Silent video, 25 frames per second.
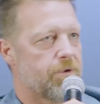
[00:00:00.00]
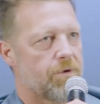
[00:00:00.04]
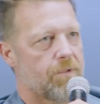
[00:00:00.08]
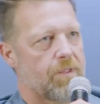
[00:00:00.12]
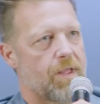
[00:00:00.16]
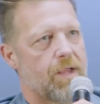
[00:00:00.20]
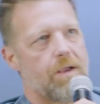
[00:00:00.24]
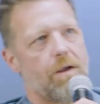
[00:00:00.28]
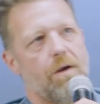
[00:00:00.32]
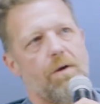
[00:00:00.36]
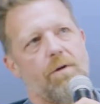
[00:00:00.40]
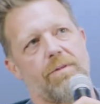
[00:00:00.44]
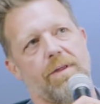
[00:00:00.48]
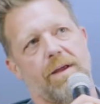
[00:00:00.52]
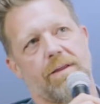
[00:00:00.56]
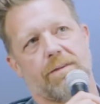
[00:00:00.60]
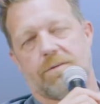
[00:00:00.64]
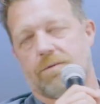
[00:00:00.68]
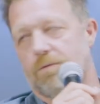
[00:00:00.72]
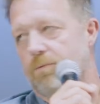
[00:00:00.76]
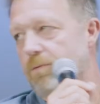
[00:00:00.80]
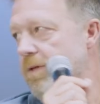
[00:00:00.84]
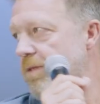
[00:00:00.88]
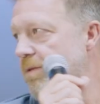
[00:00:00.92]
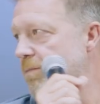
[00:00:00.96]
You're like, oh,
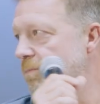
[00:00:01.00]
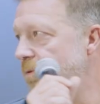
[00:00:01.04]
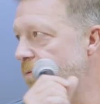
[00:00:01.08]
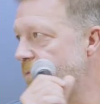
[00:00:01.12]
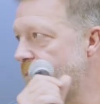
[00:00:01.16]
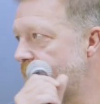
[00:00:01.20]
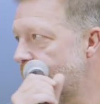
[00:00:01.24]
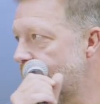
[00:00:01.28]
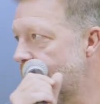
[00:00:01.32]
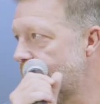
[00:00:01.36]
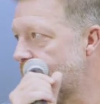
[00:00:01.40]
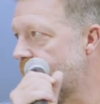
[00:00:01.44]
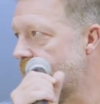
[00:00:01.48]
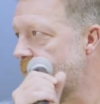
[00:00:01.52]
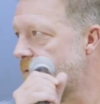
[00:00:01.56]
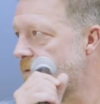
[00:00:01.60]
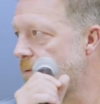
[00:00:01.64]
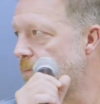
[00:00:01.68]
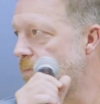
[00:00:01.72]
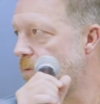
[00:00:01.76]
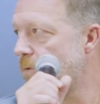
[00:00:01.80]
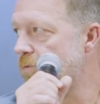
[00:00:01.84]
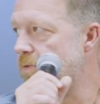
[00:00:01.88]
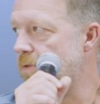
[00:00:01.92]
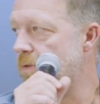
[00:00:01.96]
that's the way the movie was
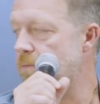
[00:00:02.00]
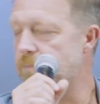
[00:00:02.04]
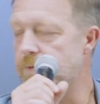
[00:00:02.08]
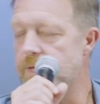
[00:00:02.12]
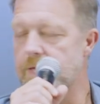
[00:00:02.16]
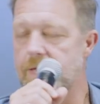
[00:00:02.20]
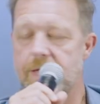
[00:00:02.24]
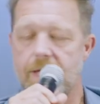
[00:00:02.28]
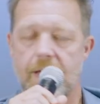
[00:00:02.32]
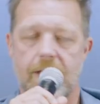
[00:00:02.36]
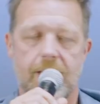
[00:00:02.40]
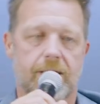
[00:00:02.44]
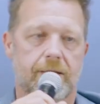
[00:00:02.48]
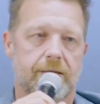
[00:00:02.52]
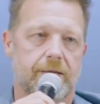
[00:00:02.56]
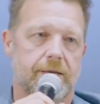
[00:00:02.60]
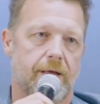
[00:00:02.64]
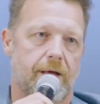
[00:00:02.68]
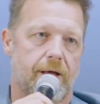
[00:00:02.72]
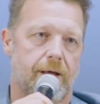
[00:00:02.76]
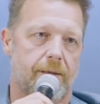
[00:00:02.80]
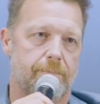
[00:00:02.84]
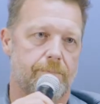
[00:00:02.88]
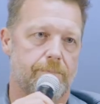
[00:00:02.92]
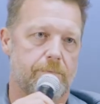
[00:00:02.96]
supposed to be, and
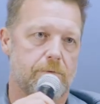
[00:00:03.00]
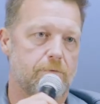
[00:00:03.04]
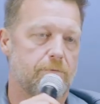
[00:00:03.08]
um,